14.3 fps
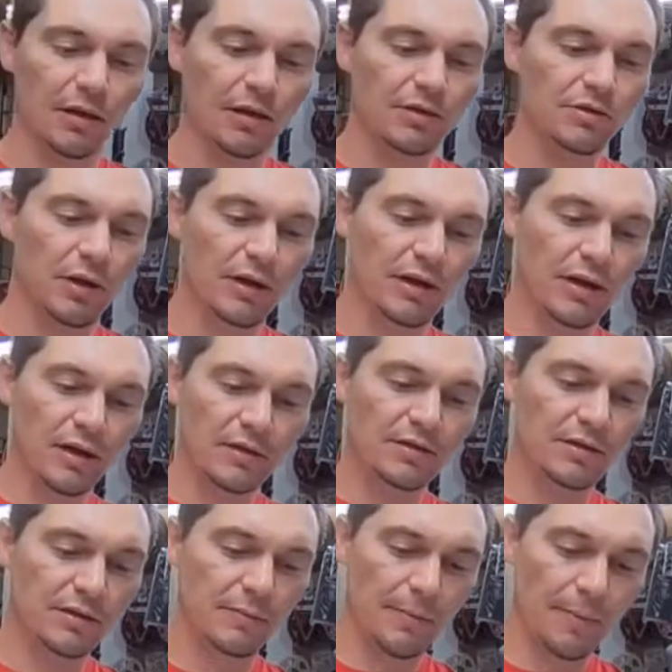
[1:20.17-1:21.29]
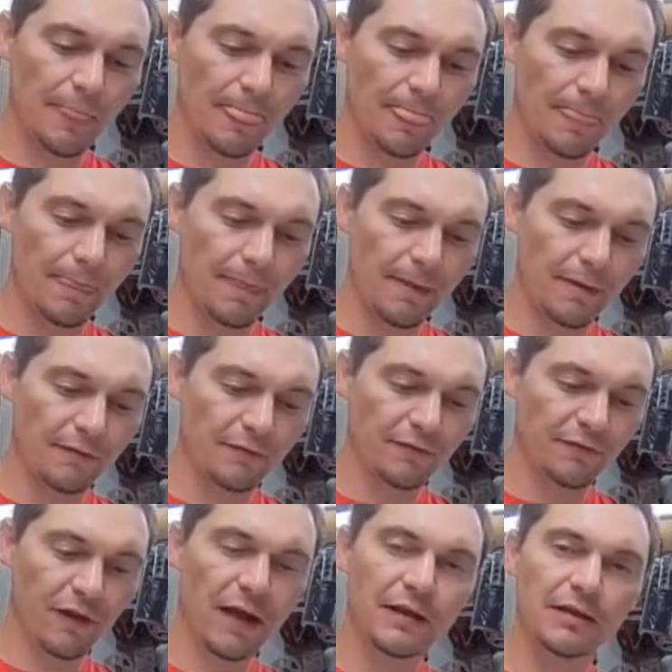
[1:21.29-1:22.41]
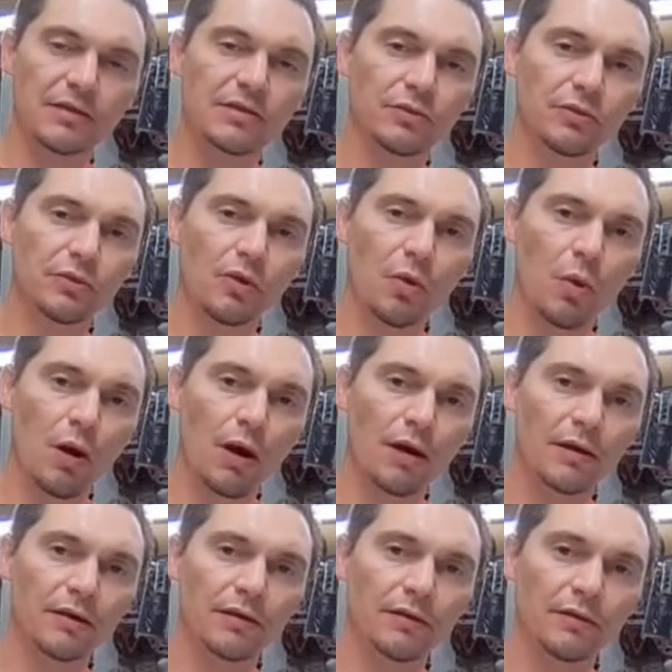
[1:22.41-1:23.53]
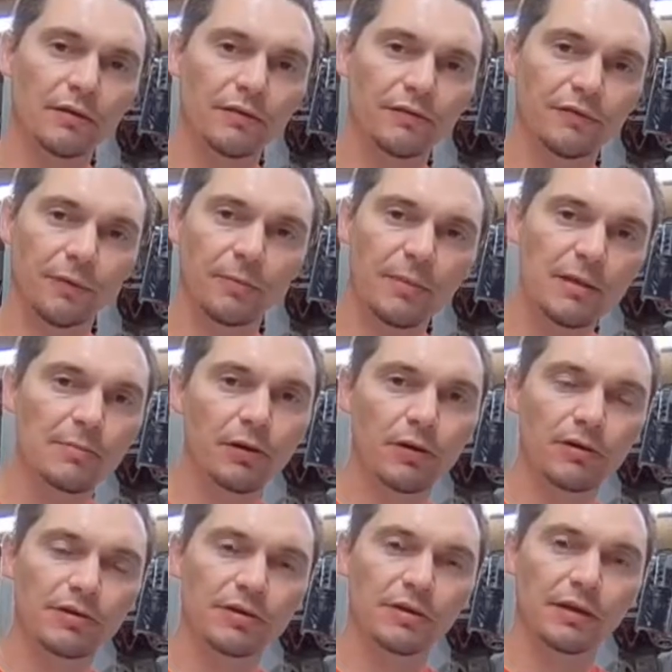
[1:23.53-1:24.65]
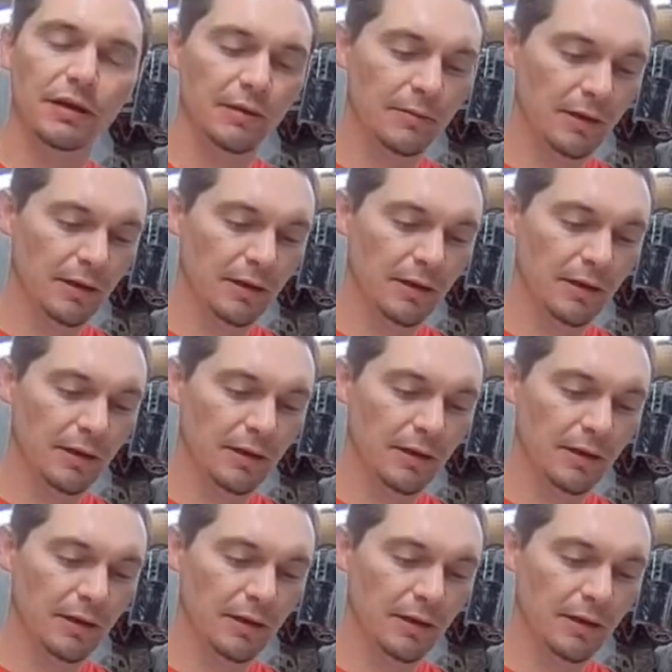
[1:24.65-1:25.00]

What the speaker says: So I guess flying this little quad, for me personally,